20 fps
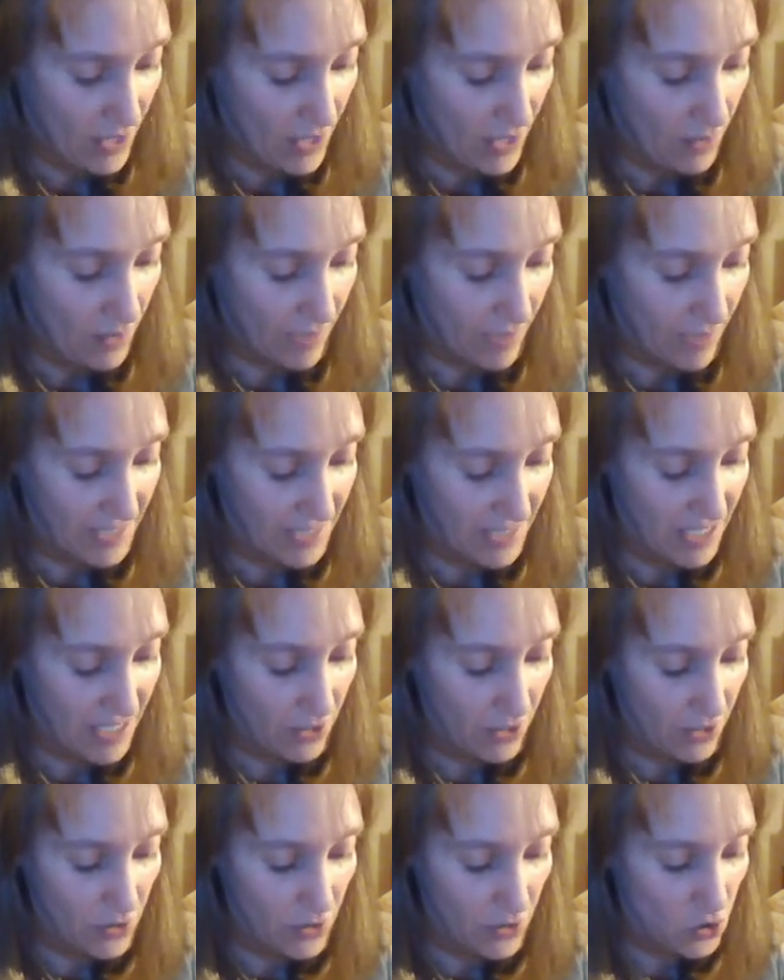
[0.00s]
Right. It,
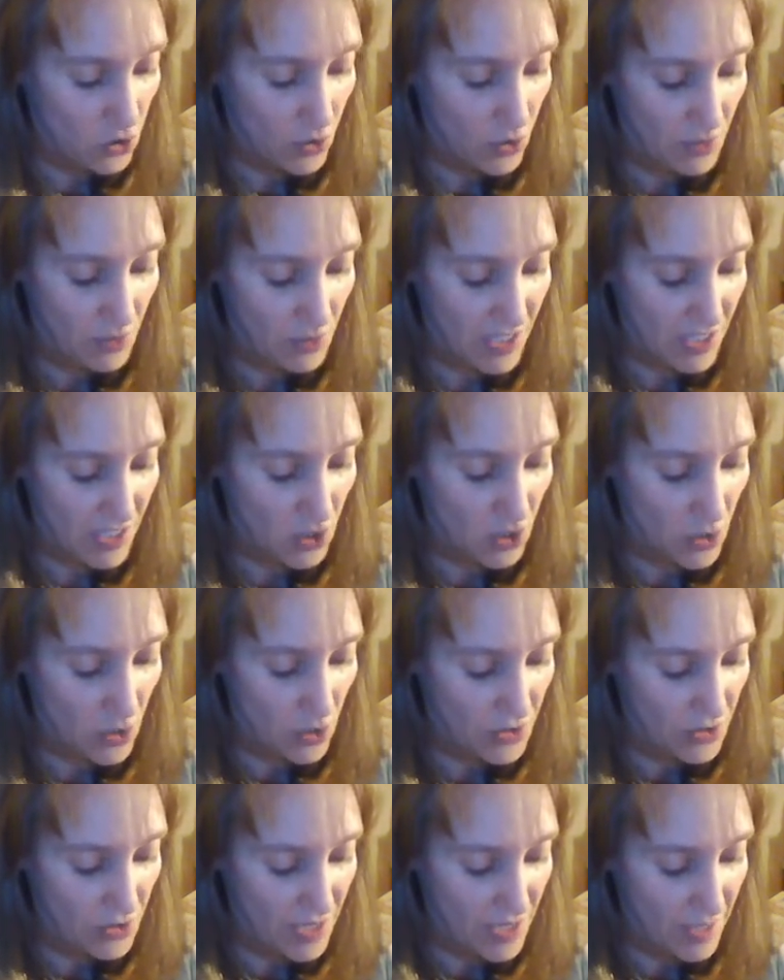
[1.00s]
you know, it's not, I'm not saying it's not
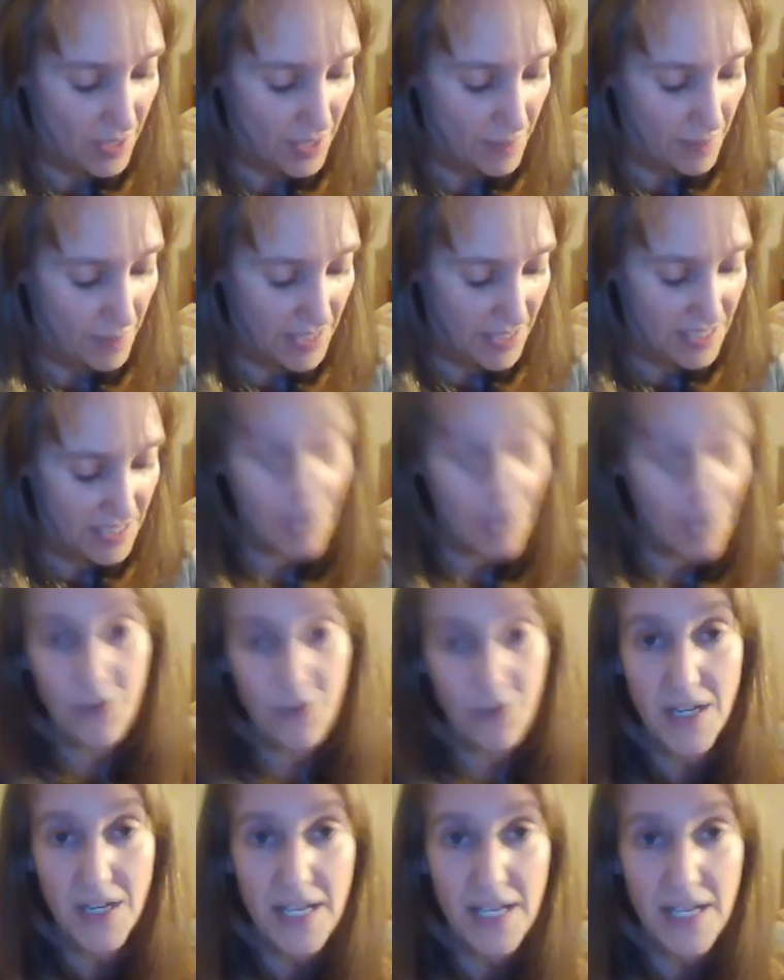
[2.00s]
a thing, but it's
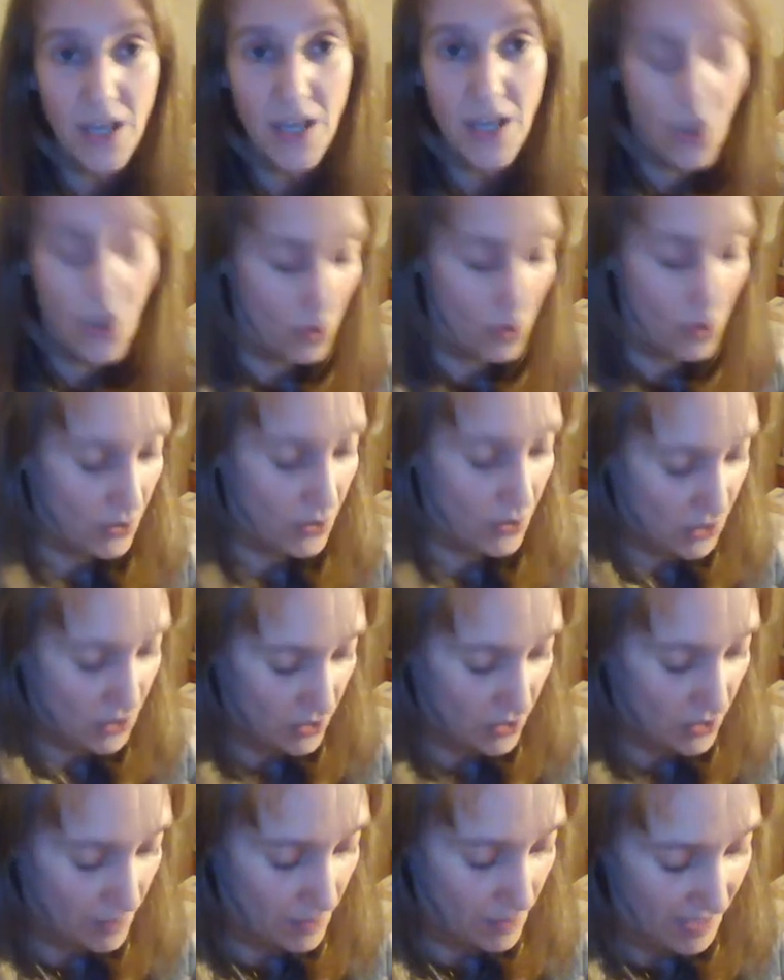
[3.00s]
definitely not
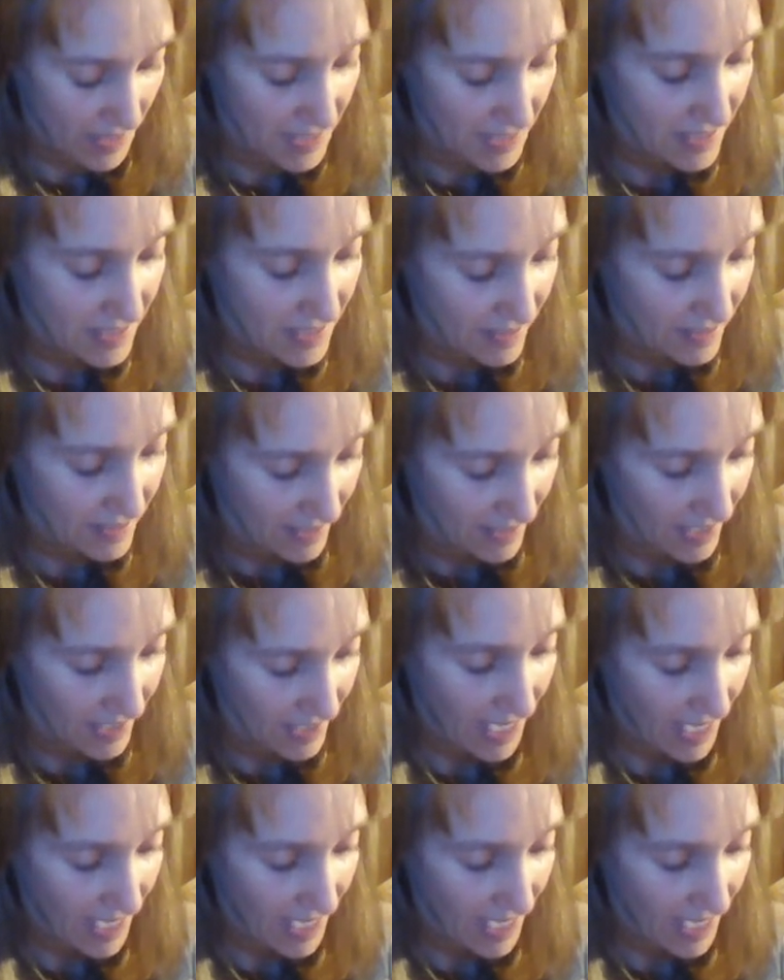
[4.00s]
the biggest thing.